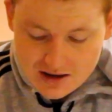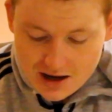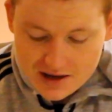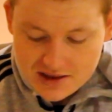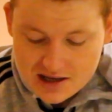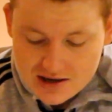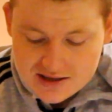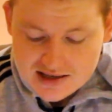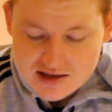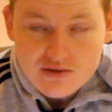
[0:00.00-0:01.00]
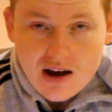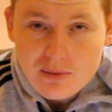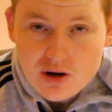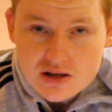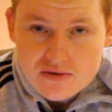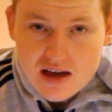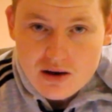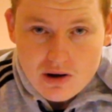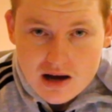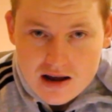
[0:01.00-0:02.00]
I think I said Rabbitohs for
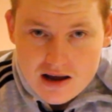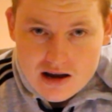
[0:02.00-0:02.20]
that one.